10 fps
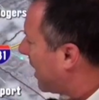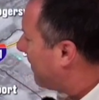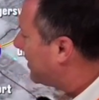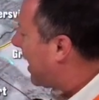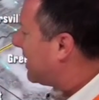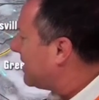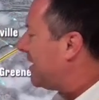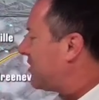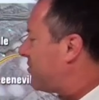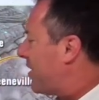off an
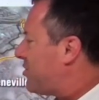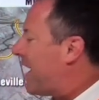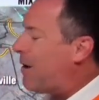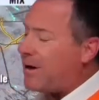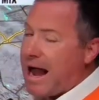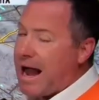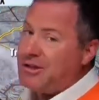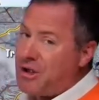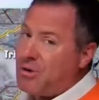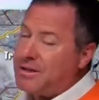isolated stray shower. I
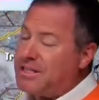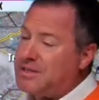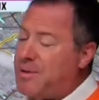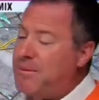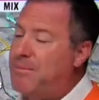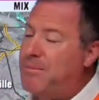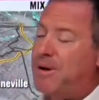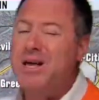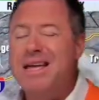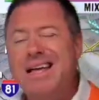don't anticipate
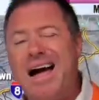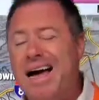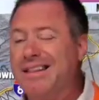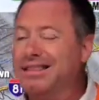much. I